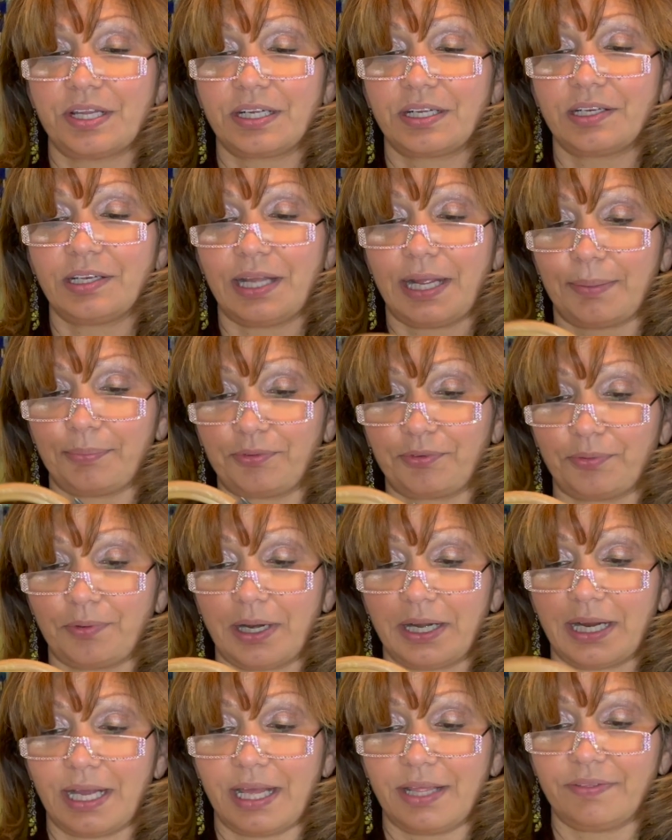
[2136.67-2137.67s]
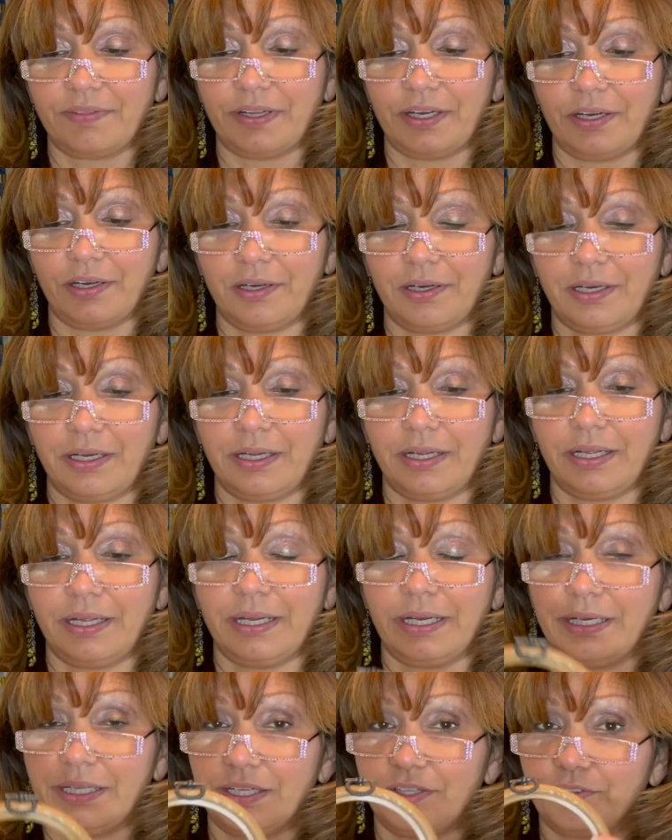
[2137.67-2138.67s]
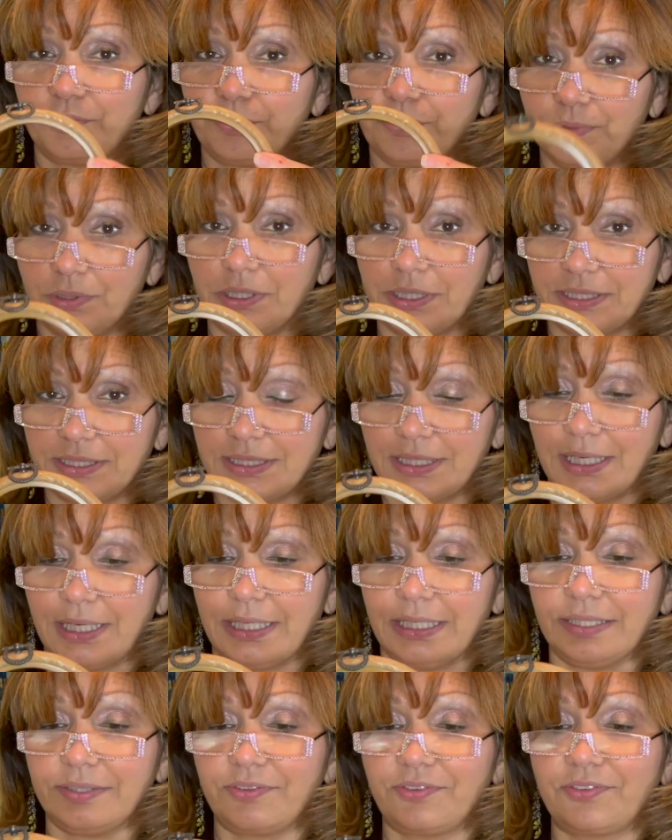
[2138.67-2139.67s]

clamps right on there, and it's really tight.